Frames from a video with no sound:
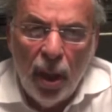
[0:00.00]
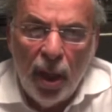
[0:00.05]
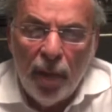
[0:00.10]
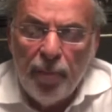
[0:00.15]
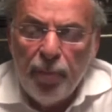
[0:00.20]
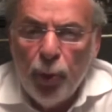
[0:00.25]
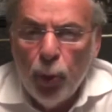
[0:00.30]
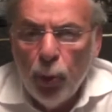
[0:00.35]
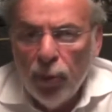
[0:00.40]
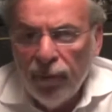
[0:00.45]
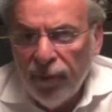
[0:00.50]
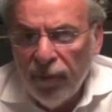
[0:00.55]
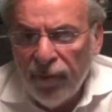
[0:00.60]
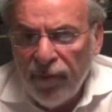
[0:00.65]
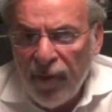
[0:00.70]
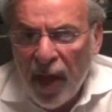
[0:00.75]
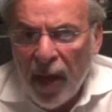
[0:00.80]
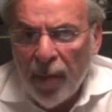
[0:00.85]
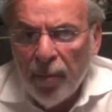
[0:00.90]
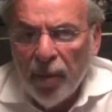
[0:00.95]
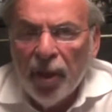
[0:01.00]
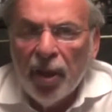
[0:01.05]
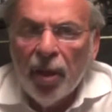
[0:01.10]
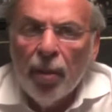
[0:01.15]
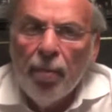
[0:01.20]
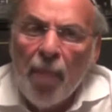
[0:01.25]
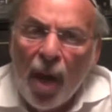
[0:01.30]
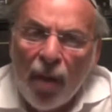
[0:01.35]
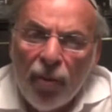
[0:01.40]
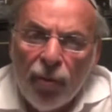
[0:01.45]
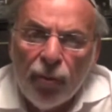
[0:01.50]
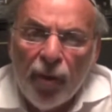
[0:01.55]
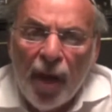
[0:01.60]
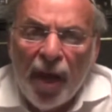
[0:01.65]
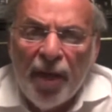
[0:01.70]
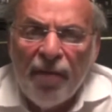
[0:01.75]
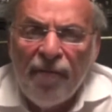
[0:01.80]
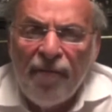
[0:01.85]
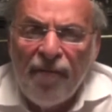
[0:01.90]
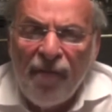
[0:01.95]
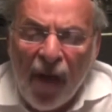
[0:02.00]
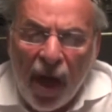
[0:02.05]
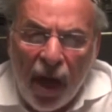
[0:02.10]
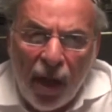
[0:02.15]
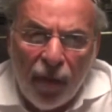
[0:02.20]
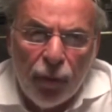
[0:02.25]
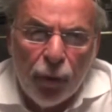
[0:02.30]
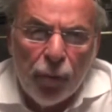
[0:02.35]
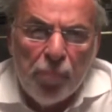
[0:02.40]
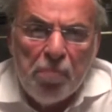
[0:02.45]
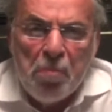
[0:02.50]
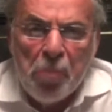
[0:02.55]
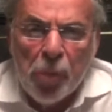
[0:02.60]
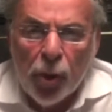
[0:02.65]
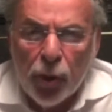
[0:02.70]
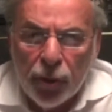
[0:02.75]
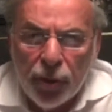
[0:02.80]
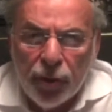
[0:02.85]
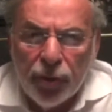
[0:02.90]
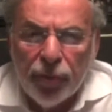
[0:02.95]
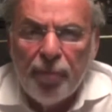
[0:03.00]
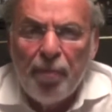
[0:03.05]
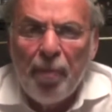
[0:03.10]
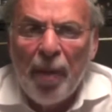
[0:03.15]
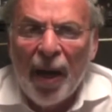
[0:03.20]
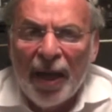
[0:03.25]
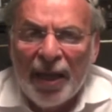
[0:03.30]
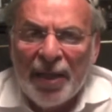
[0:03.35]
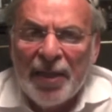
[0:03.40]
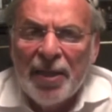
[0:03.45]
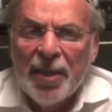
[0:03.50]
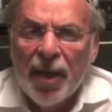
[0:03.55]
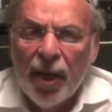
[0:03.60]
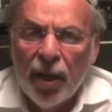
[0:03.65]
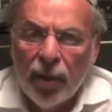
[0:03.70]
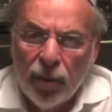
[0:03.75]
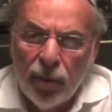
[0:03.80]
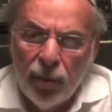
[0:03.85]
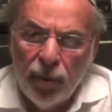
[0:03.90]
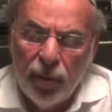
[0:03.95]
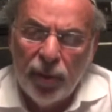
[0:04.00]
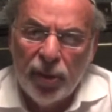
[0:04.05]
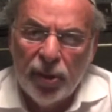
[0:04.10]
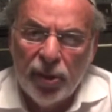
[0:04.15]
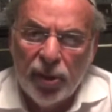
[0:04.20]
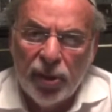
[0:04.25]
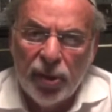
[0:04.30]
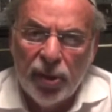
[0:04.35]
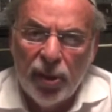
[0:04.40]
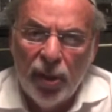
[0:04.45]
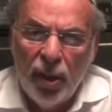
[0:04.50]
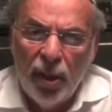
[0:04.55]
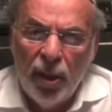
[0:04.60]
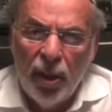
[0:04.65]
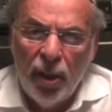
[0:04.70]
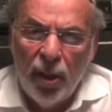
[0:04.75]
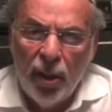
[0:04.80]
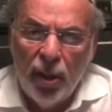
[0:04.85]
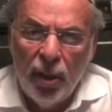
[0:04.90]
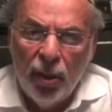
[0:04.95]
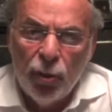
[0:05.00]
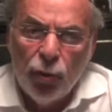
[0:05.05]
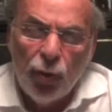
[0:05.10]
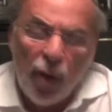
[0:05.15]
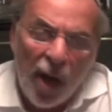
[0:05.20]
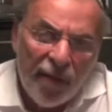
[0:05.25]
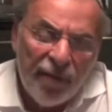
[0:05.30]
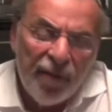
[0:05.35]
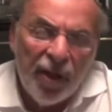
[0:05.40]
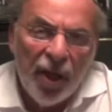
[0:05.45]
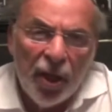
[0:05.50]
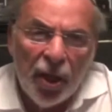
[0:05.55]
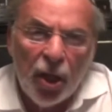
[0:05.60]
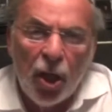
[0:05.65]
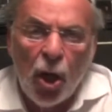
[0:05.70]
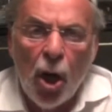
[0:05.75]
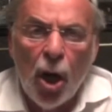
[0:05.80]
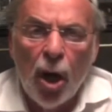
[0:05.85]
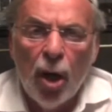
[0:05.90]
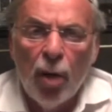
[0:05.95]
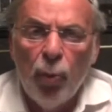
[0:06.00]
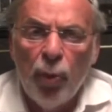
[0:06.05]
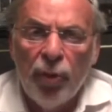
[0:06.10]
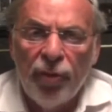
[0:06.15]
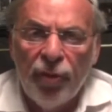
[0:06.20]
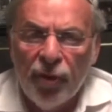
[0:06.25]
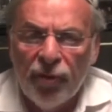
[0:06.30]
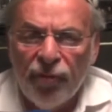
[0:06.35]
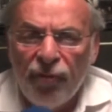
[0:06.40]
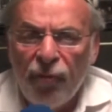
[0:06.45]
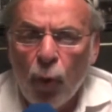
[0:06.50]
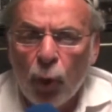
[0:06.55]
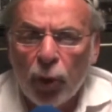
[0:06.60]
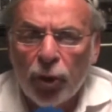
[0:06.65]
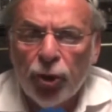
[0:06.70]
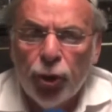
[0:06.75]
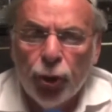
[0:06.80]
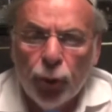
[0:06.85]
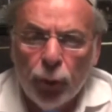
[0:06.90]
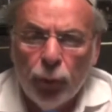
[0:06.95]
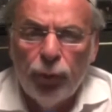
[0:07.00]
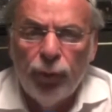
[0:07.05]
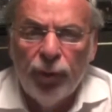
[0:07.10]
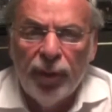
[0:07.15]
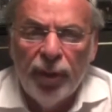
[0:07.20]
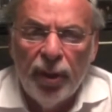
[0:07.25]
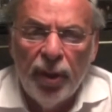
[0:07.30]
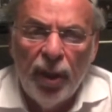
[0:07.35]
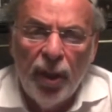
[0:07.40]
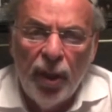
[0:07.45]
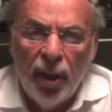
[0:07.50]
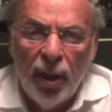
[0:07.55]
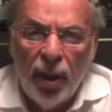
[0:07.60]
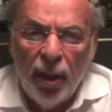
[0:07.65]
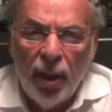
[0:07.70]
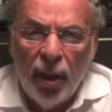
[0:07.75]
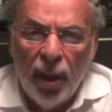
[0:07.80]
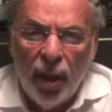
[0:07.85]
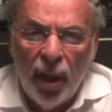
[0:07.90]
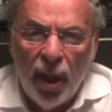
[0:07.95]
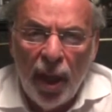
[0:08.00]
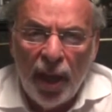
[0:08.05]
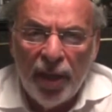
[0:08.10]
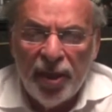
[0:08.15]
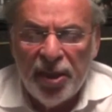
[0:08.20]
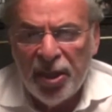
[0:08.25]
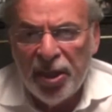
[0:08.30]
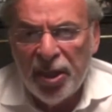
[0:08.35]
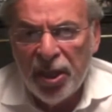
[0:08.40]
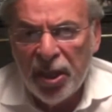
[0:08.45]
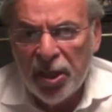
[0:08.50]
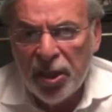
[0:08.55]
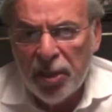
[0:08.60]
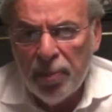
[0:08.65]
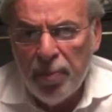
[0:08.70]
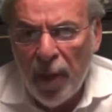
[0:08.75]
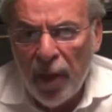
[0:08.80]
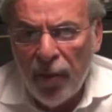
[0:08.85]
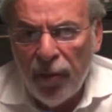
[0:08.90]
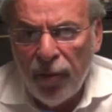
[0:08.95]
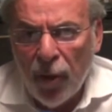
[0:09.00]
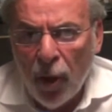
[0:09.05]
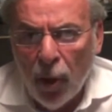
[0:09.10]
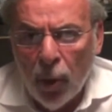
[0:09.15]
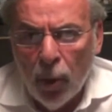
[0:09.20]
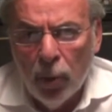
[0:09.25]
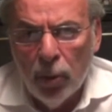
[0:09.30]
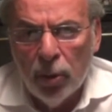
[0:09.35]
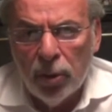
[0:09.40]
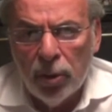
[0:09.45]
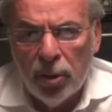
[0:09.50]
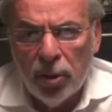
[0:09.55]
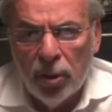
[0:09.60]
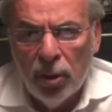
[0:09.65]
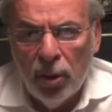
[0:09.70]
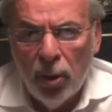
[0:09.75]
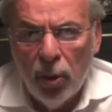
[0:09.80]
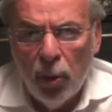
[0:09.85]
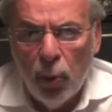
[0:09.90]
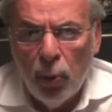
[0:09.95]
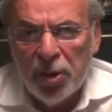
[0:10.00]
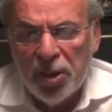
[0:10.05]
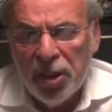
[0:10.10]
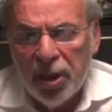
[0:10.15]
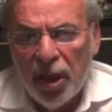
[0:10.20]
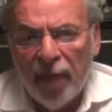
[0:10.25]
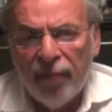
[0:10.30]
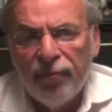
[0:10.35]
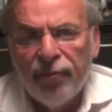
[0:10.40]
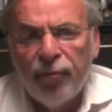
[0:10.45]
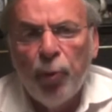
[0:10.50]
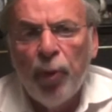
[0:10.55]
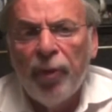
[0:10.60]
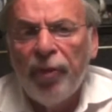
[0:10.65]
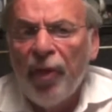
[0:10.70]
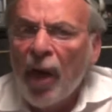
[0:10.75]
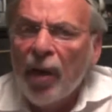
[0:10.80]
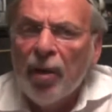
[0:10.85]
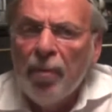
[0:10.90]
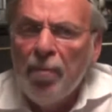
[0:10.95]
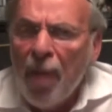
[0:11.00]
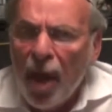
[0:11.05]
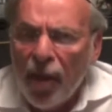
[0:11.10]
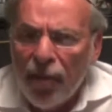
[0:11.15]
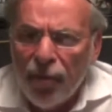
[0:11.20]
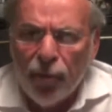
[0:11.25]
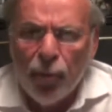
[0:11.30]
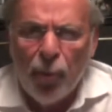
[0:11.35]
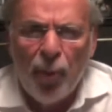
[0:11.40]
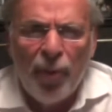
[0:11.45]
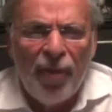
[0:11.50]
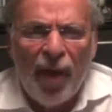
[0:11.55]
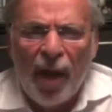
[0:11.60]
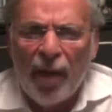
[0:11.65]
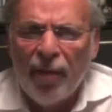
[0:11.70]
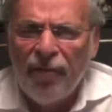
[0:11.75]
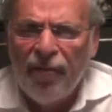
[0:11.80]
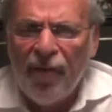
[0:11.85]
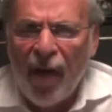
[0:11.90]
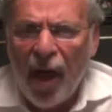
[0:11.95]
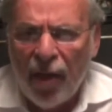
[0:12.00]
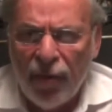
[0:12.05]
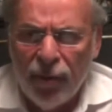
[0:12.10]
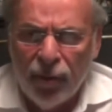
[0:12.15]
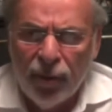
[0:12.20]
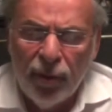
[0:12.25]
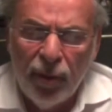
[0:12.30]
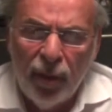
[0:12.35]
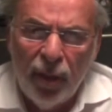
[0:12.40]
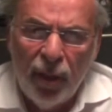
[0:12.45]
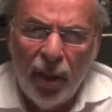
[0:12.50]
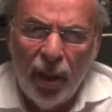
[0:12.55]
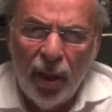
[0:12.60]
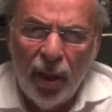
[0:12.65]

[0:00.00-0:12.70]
A beautiful family, a mother and a father, murdered by terrorists, driving in a car with their four children. A six-month-old who was left without a mother, without a father.